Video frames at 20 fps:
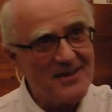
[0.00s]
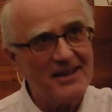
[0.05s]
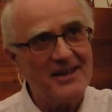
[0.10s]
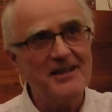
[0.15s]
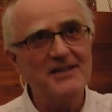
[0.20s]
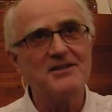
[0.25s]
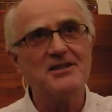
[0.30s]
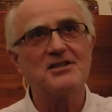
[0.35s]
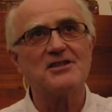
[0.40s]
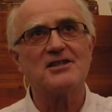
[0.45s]
he
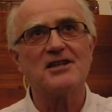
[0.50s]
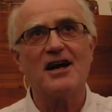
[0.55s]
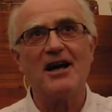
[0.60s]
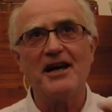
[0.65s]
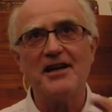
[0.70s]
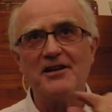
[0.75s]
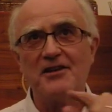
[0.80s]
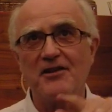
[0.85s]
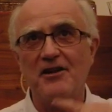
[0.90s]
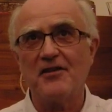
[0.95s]

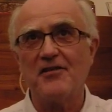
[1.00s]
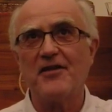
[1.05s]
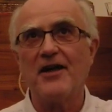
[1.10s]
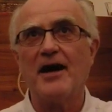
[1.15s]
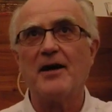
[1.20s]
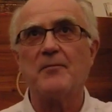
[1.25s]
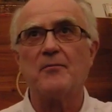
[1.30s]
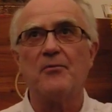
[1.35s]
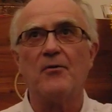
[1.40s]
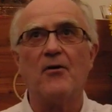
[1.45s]
decided at
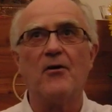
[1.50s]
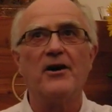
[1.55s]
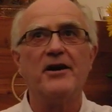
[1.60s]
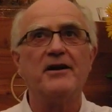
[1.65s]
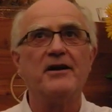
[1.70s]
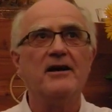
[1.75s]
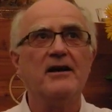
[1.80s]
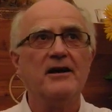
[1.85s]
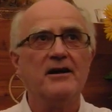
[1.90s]
that point